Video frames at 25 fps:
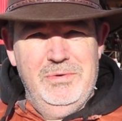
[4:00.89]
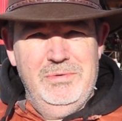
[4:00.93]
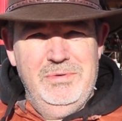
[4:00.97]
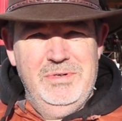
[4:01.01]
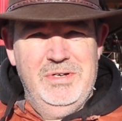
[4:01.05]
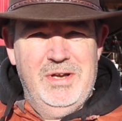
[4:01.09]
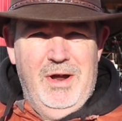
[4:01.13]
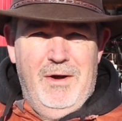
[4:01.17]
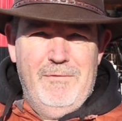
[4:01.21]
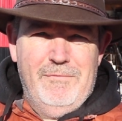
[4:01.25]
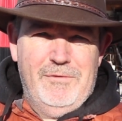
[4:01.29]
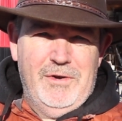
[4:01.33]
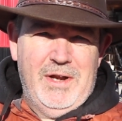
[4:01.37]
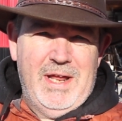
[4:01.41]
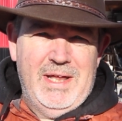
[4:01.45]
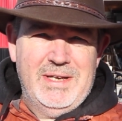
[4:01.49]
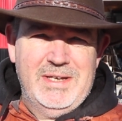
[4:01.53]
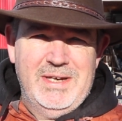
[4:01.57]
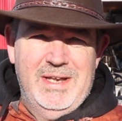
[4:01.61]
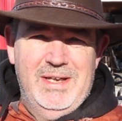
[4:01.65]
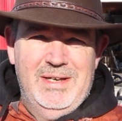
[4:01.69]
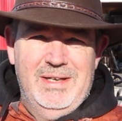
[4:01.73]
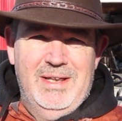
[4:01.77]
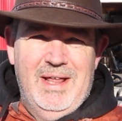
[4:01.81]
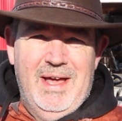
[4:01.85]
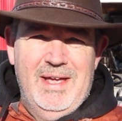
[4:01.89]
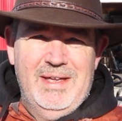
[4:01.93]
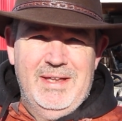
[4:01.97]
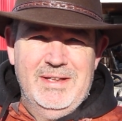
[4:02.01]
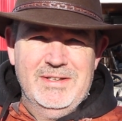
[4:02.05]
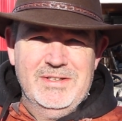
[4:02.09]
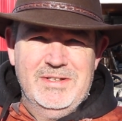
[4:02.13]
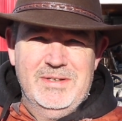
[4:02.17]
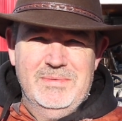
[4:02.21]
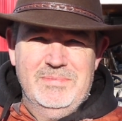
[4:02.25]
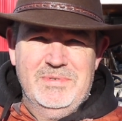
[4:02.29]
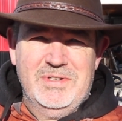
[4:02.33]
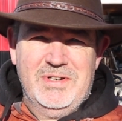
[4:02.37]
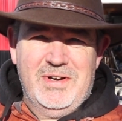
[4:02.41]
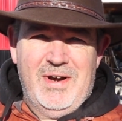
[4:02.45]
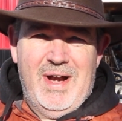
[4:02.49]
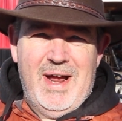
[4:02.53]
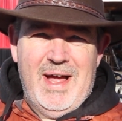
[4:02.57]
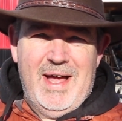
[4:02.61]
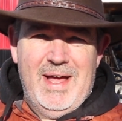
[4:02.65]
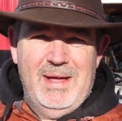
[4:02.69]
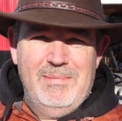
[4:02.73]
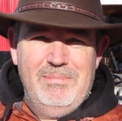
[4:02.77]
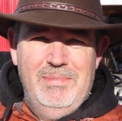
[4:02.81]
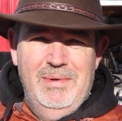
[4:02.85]
Don't forget to hit like and
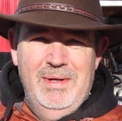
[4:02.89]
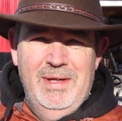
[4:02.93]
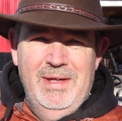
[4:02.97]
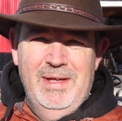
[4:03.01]
subscribe.